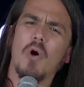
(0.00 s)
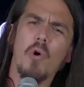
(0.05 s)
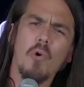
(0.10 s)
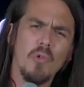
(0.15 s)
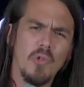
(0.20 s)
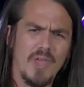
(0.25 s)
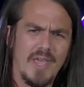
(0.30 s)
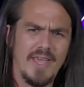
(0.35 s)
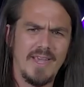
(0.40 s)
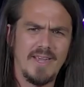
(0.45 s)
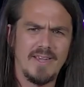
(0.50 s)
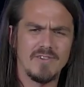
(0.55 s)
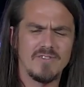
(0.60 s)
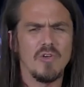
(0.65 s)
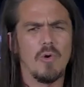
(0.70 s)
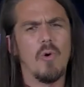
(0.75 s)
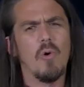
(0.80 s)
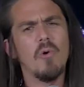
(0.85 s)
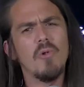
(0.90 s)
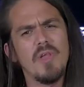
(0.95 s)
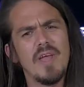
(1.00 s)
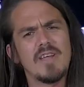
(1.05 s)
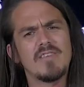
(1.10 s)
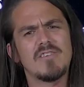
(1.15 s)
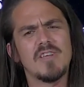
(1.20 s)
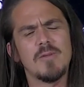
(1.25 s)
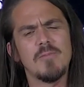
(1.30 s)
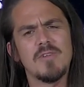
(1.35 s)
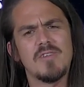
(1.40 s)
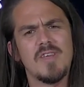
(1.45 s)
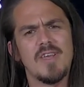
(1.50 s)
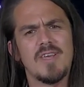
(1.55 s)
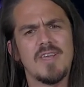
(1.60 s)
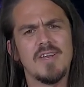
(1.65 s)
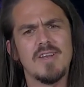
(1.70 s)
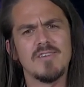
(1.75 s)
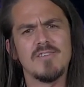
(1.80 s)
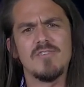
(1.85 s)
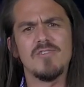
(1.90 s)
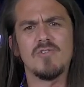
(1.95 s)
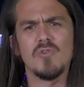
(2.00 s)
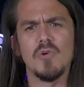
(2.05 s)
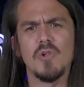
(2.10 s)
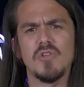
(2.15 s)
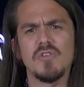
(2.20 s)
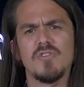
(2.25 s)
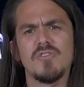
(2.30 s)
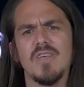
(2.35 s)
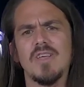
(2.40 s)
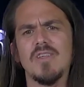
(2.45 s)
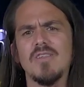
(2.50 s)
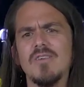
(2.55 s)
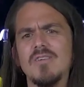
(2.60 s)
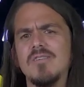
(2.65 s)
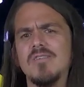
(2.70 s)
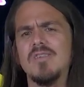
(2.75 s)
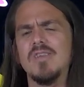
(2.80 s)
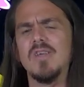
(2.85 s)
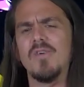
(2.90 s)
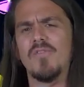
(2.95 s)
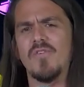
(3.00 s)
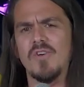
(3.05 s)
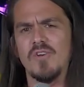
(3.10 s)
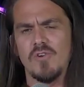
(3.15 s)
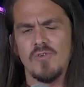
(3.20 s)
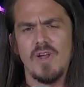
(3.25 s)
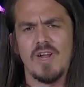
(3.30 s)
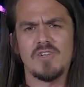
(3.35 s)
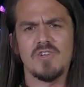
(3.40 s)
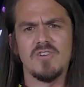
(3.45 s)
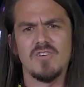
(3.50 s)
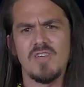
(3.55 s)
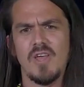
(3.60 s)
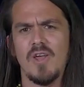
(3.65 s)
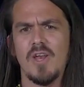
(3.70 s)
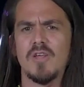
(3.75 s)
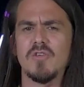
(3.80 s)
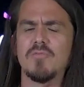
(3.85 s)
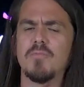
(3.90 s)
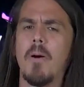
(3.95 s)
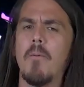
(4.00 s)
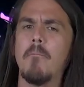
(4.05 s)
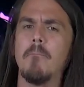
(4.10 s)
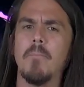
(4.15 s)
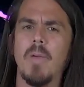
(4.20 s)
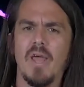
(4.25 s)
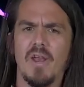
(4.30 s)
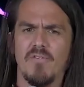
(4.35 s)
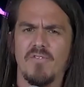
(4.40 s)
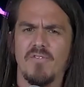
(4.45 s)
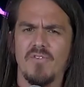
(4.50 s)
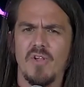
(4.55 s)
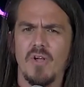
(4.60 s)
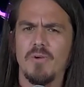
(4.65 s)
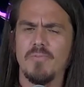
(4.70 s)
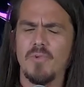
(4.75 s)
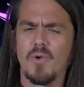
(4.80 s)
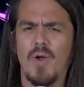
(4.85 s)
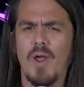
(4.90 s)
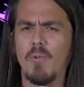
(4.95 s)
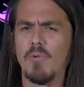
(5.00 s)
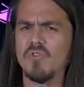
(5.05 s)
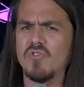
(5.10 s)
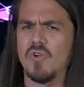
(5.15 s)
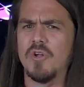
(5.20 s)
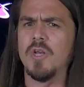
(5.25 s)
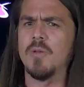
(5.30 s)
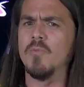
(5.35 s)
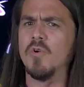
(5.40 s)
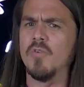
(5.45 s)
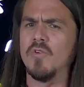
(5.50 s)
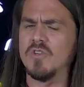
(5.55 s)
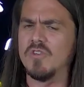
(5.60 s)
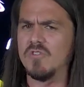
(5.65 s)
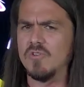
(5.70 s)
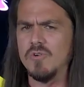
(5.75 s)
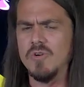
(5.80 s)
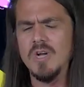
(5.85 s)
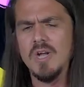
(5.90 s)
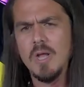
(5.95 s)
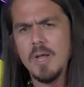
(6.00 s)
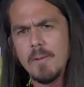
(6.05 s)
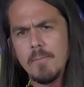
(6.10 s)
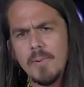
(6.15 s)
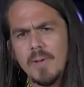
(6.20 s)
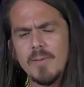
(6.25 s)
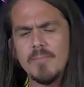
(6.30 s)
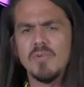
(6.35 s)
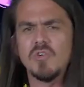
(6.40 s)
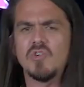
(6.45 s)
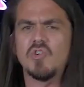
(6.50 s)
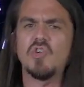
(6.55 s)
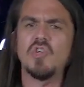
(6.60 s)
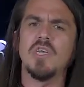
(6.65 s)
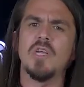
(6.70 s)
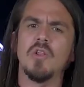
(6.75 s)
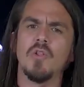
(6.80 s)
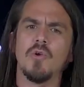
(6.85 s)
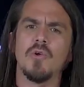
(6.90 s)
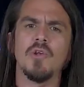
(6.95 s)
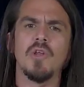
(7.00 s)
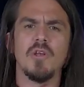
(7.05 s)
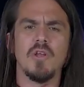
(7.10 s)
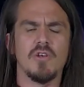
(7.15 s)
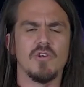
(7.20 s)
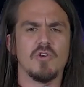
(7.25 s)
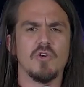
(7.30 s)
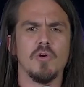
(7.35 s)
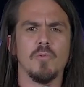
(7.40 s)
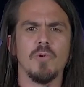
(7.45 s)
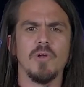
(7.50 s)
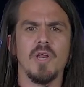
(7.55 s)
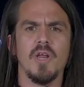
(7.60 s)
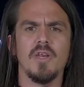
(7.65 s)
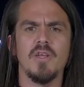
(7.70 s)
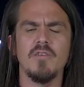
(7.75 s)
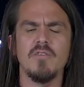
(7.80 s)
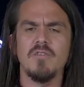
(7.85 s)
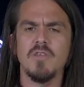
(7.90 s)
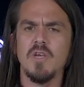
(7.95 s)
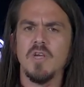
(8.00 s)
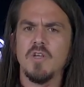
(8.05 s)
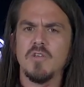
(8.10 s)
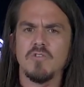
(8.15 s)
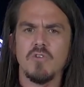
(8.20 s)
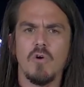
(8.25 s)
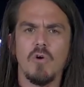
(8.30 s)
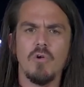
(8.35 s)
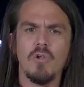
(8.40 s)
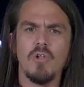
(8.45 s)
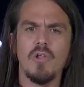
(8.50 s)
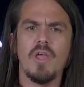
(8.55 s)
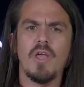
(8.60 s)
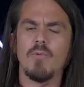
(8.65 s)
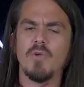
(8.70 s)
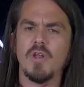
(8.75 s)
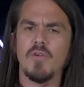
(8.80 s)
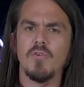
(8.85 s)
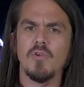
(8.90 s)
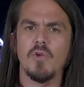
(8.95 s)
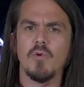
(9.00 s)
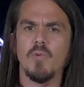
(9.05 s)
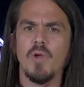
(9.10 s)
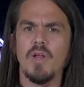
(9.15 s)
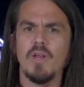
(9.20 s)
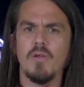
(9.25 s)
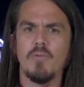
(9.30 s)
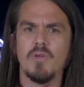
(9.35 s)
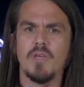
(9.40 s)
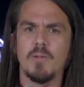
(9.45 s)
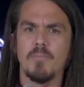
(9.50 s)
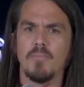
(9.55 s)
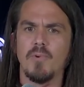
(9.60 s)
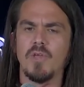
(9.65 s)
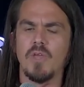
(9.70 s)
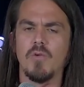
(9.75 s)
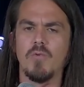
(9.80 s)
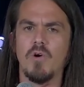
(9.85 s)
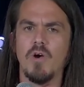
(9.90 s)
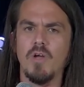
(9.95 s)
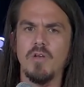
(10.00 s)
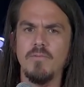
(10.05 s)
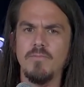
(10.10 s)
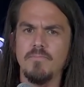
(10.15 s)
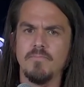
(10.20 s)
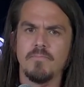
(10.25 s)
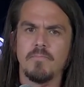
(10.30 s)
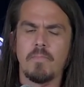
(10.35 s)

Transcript: Oleg. So Oleg's going to be taking us into a slightly different direction, telling us about Metaflow. All right, we're starting to move into bring machine learning onto Kubernetes. So Oleg, whenever you're ready, we can bring you on.